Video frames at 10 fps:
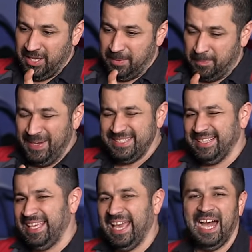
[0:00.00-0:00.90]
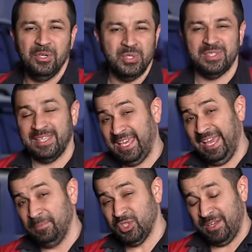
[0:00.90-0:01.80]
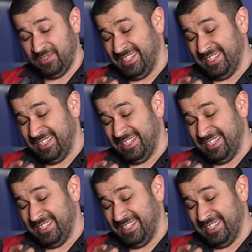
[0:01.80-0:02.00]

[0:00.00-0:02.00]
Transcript: It basically houses the camshafts,